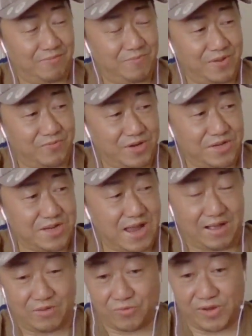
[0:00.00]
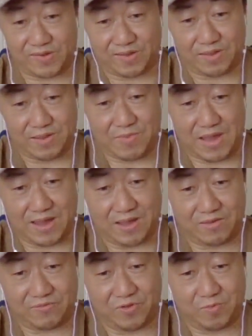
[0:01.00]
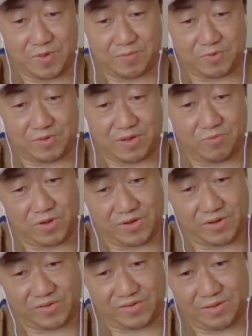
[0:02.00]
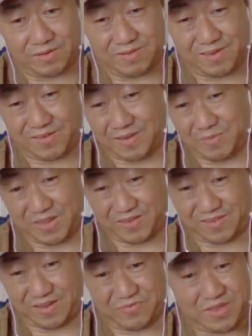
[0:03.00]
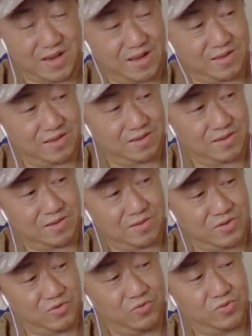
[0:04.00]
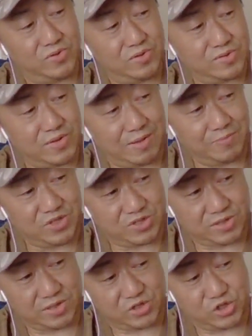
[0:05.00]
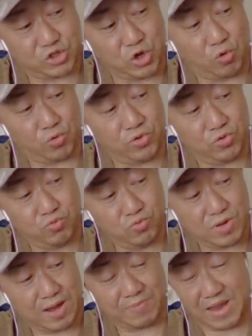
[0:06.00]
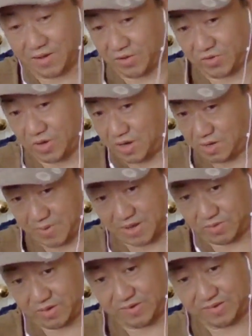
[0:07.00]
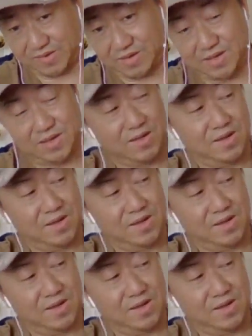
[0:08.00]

I've been reached out recently by a few people that want to see some of the stuff that I use. So I'm just going to show you. I'm not going to talk about this.